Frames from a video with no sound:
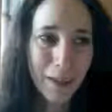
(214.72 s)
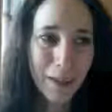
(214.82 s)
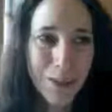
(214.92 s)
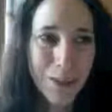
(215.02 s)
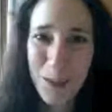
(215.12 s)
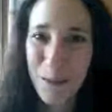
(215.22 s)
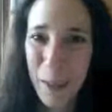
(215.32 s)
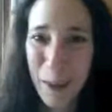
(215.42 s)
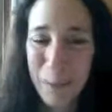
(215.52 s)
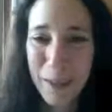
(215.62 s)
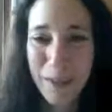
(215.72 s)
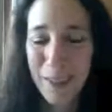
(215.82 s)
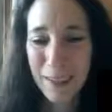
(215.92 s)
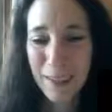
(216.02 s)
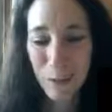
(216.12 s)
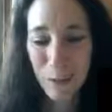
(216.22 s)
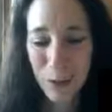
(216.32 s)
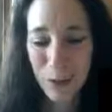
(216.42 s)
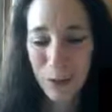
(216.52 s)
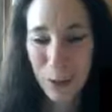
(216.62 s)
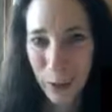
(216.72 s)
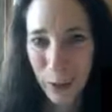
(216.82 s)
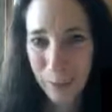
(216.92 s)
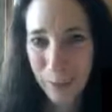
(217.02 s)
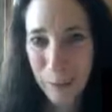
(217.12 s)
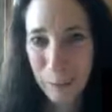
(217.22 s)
personal development and personal growth.